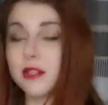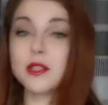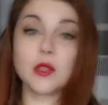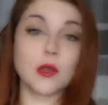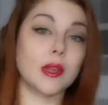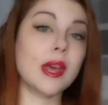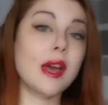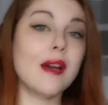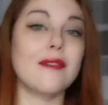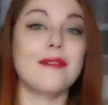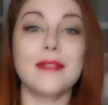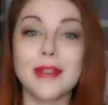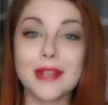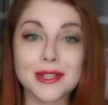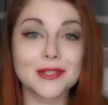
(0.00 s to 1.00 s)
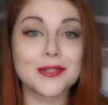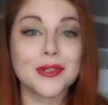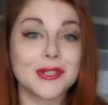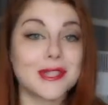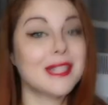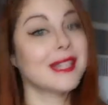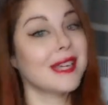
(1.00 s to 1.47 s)
So yeah, fingers
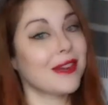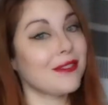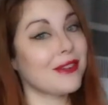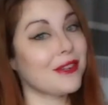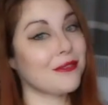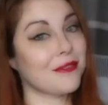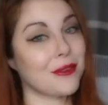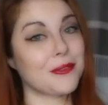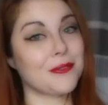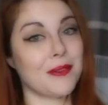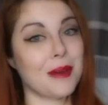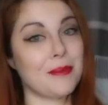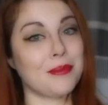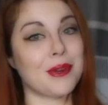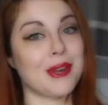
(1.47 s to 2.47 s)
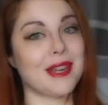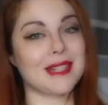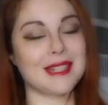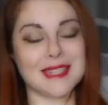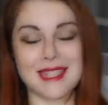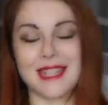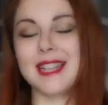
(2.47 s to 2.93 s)
crossed I get rid of those fabrics,
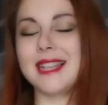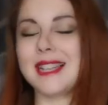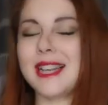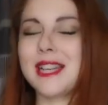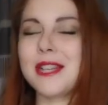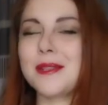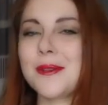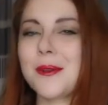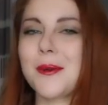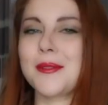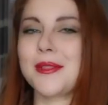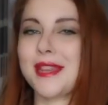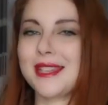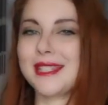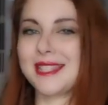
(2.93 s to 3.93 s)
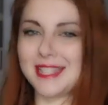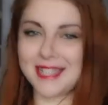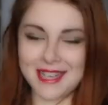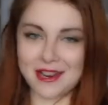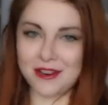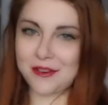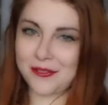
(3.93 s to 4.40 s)
and I'll let you know at the end of the
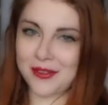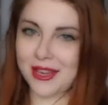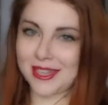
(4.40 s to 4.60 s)
year if I